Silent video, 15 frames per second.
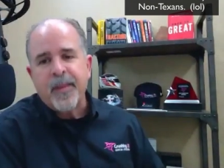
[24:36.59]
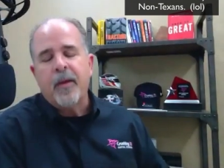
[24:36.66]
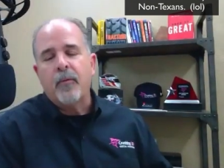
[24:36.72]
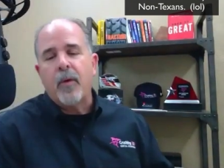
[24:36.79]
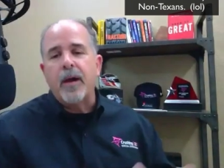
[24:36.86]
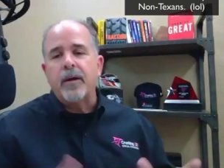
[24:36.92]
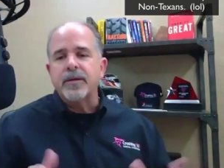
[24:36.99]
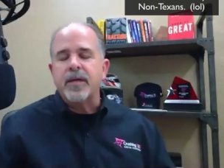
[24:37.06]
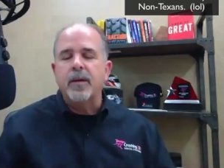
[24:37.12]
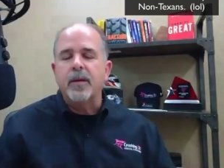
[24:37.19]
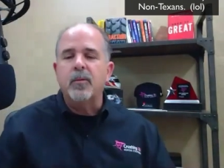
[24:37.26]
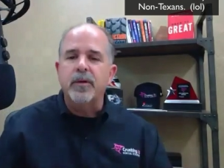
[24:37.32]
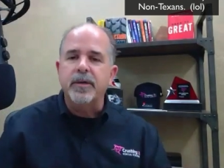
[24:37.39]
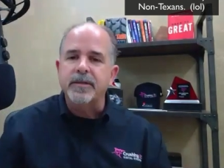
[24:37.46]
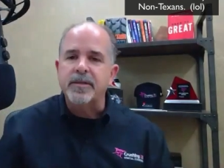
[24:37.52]
round
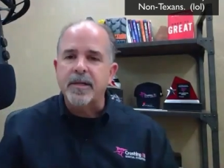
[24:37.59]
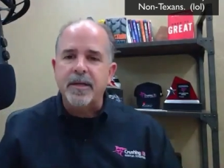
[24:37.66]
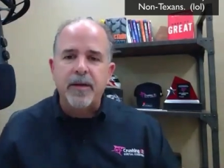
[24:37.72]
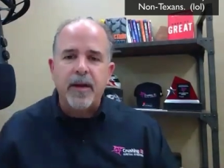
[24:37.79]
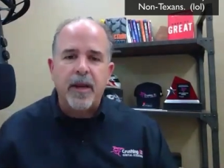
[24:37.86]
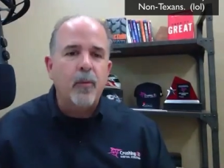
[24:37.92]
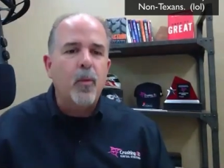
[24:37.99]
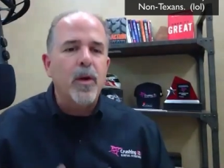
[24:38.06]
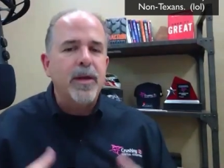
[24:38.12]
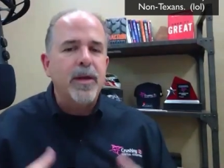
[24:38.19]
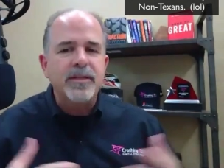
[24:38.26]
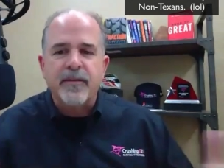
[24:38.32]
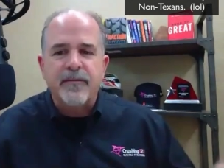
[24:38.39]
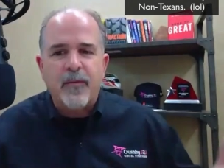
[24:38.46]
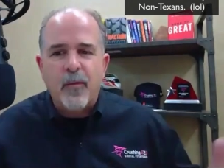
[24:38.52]
table is, and, and what
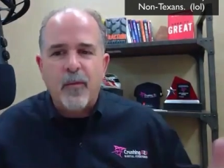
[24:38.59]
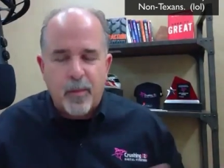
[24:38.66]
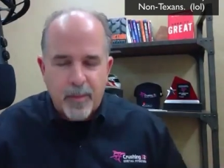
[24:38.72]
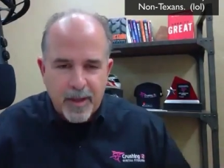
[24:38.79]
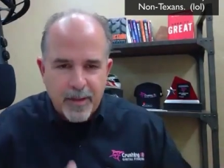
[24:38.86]
is a forum?